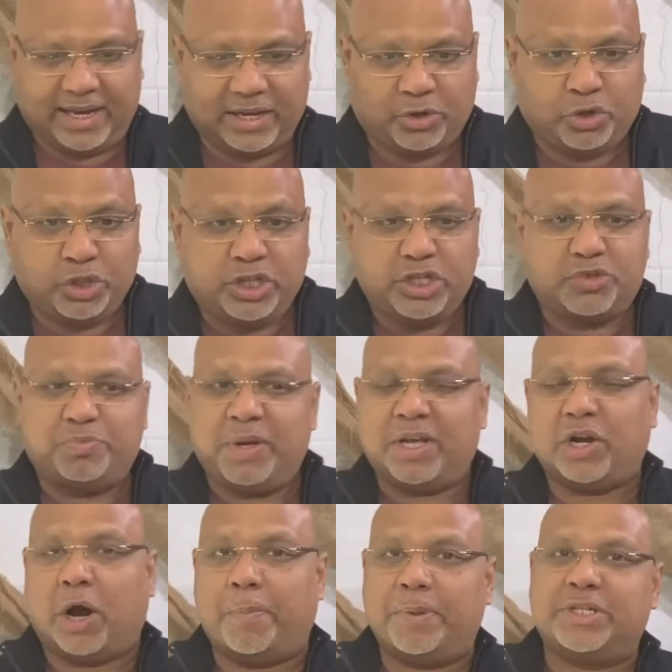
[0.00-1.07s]
could this be
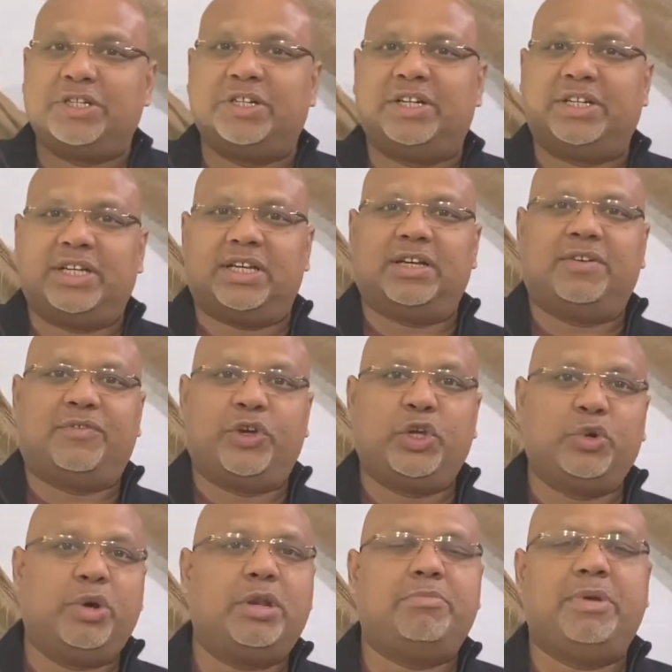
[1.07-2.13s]
an opportunity for
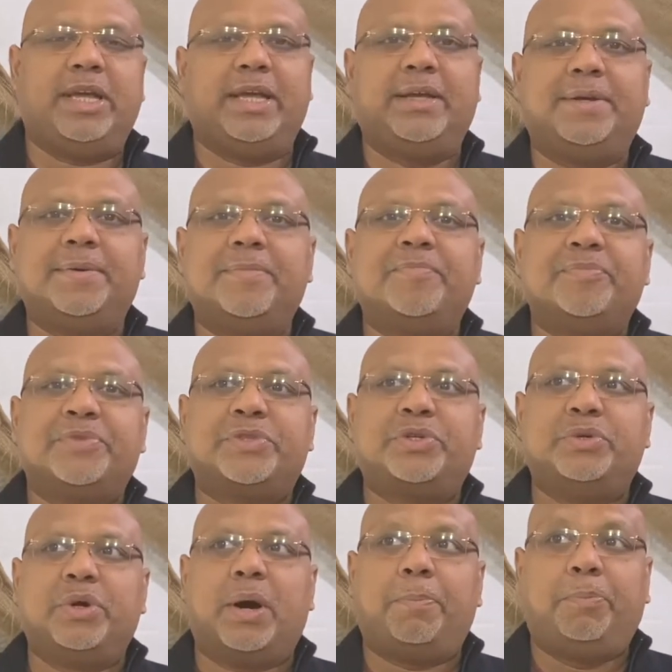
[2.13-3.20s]
you and me
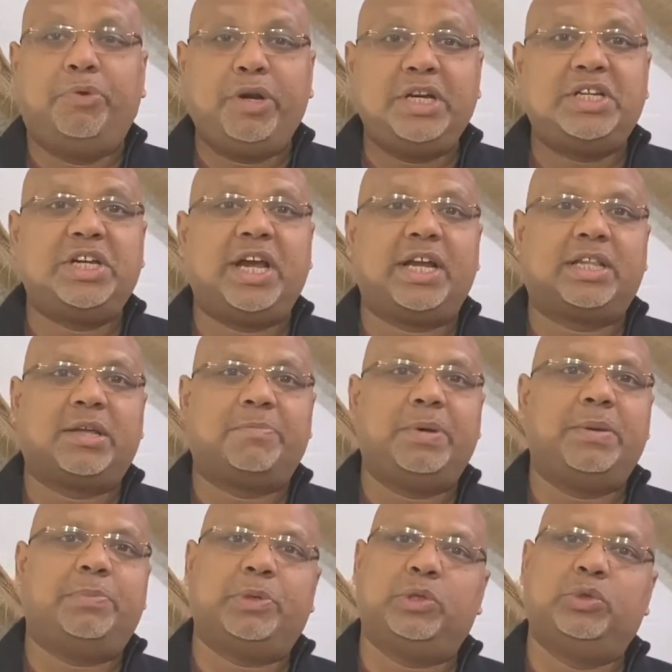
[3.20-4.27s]
to appreciate the
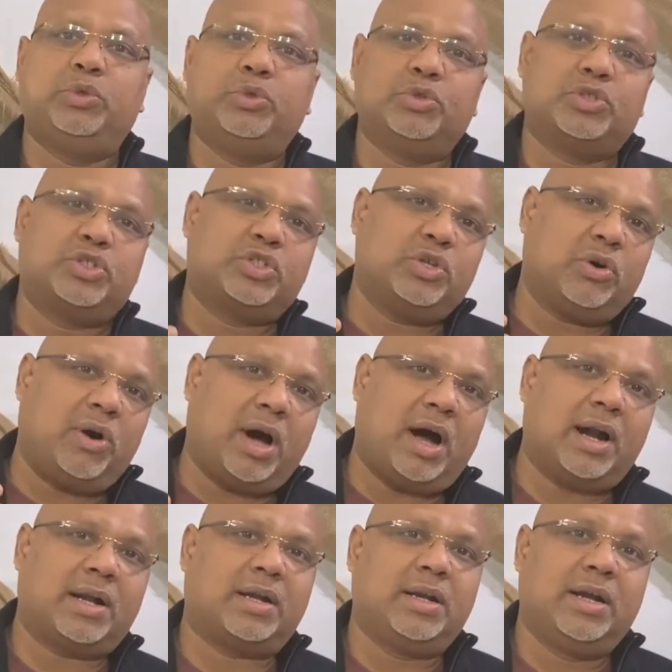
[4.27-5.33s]
people who so
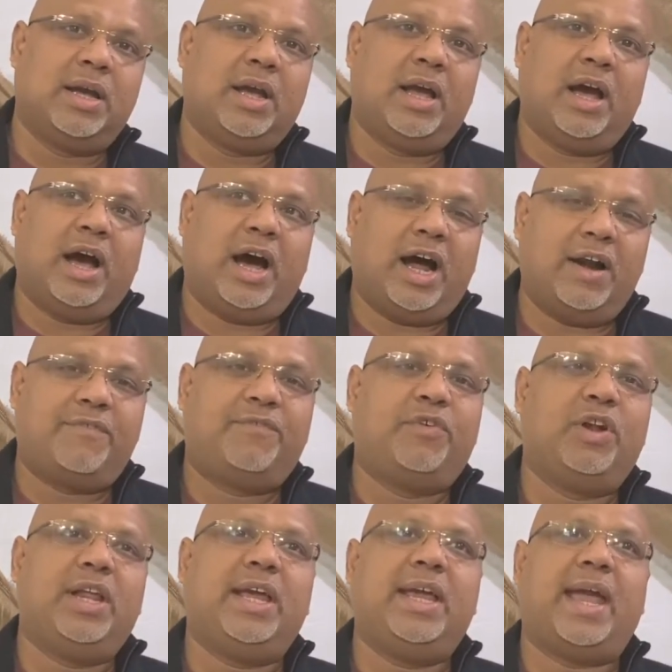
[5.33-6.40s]

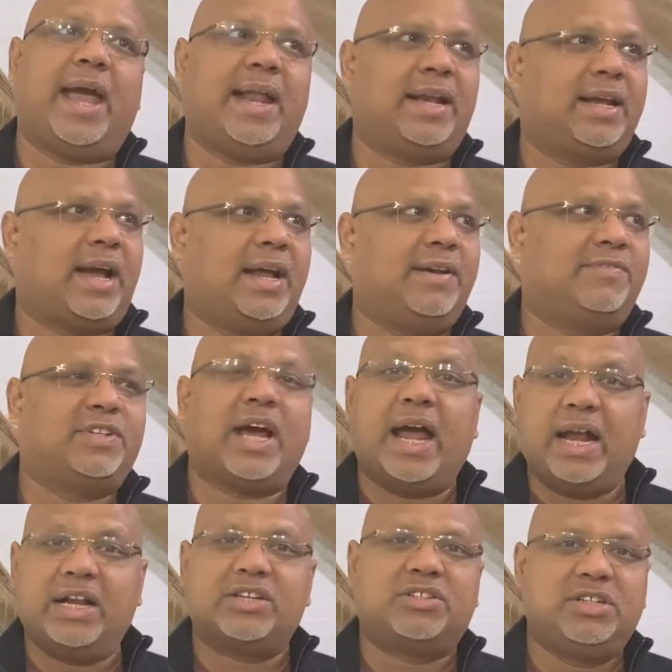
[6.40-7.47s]
heartfully and kind of
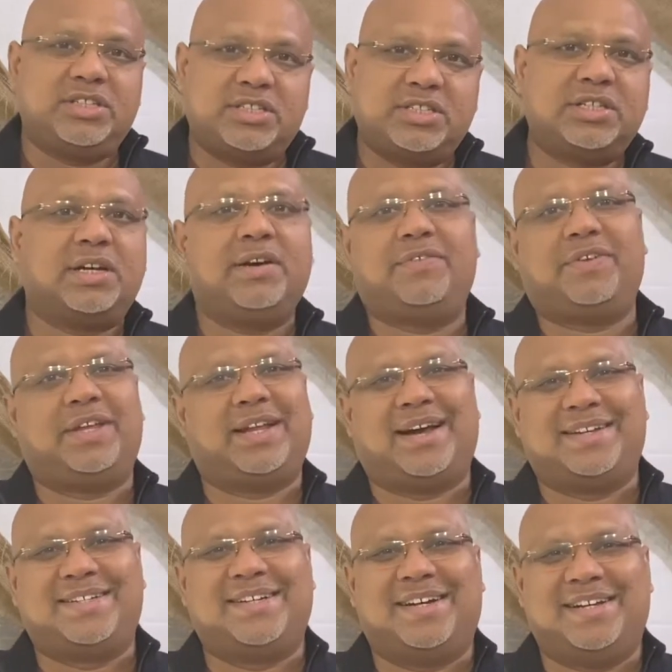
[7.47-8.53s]
tirelessly serve in
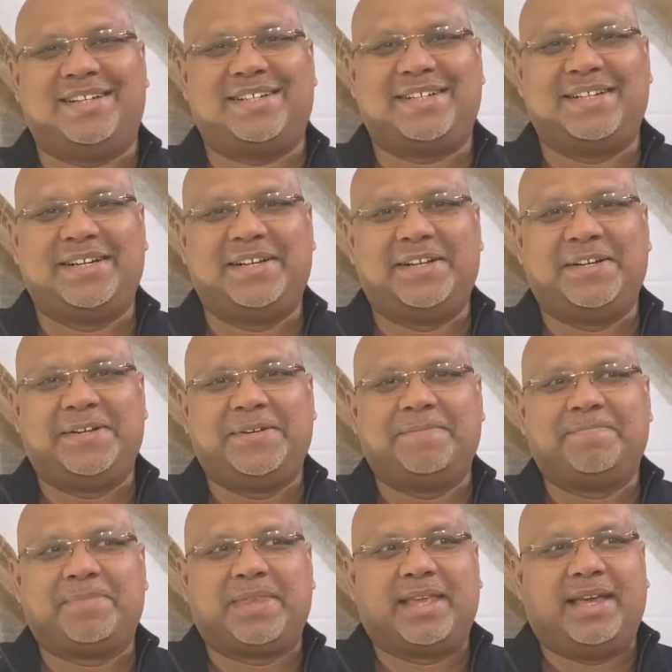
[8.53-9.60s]
our church?
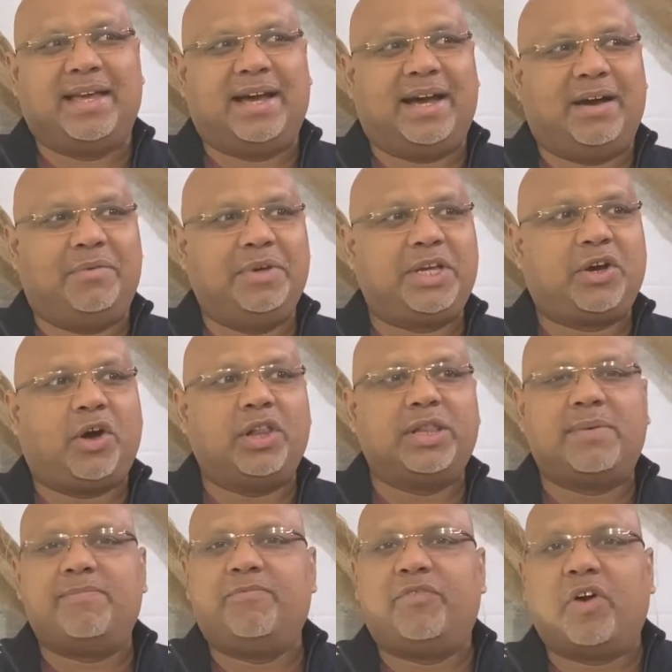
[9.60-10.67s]
We call
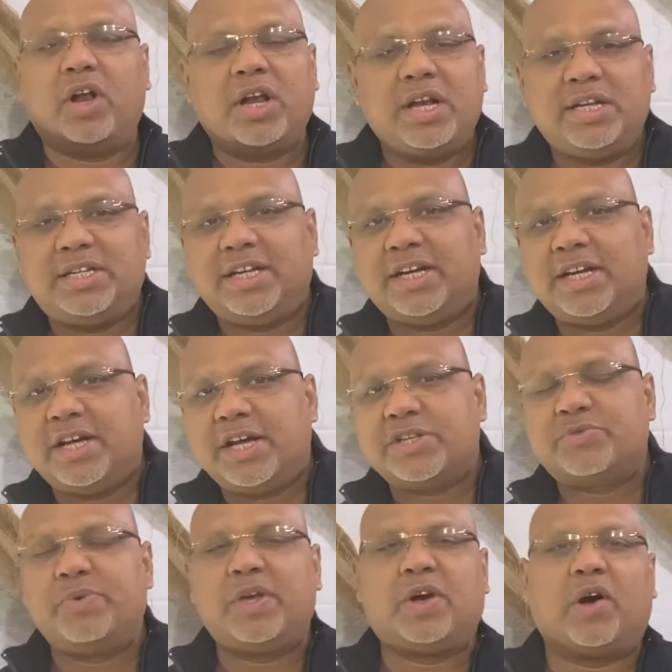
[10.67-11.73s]
them
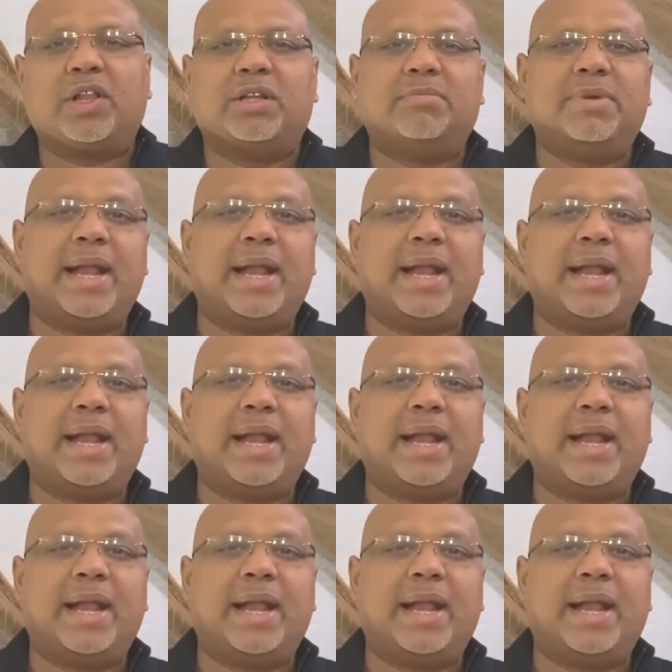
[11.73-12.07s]
volunteers, we call them